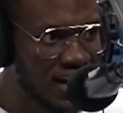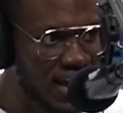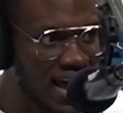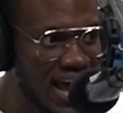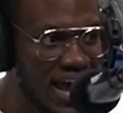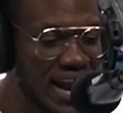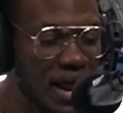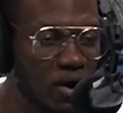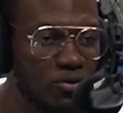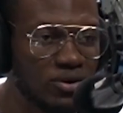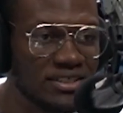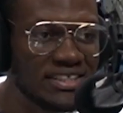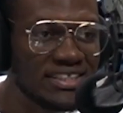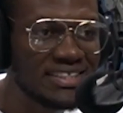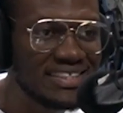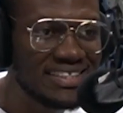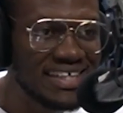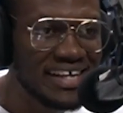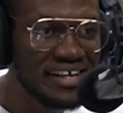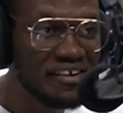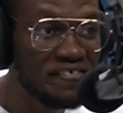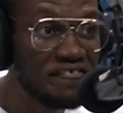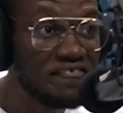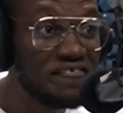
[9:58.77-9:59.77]
And I was
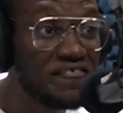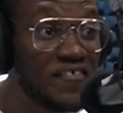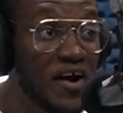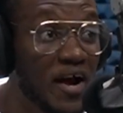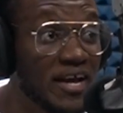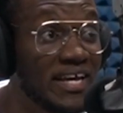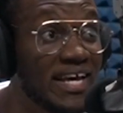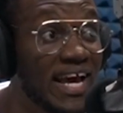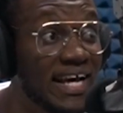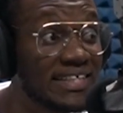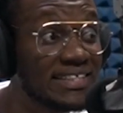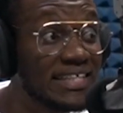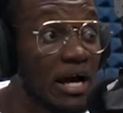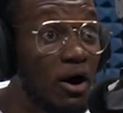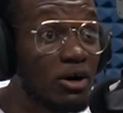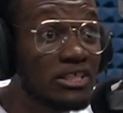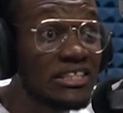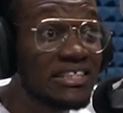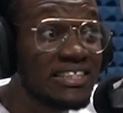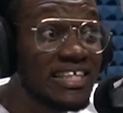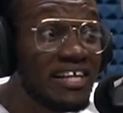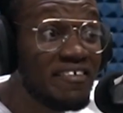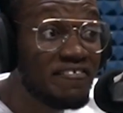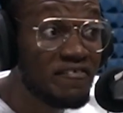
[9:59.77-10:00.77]
still, I
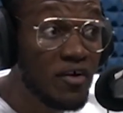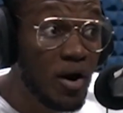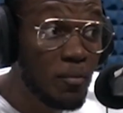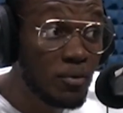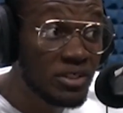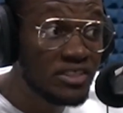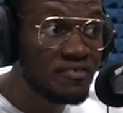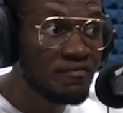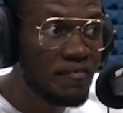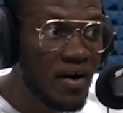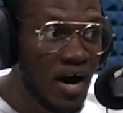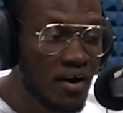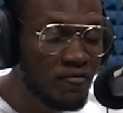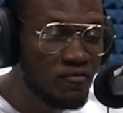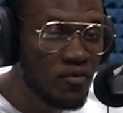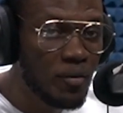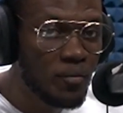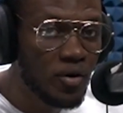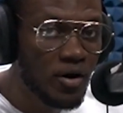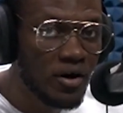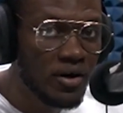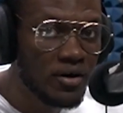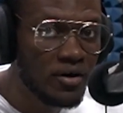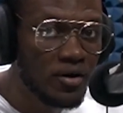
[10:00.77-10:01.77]
was still very much far
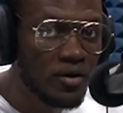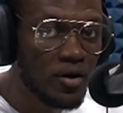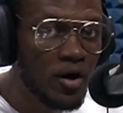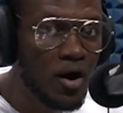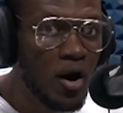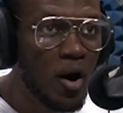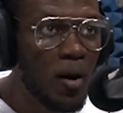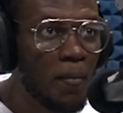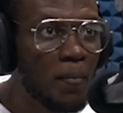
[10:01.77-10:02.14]
from her, you know.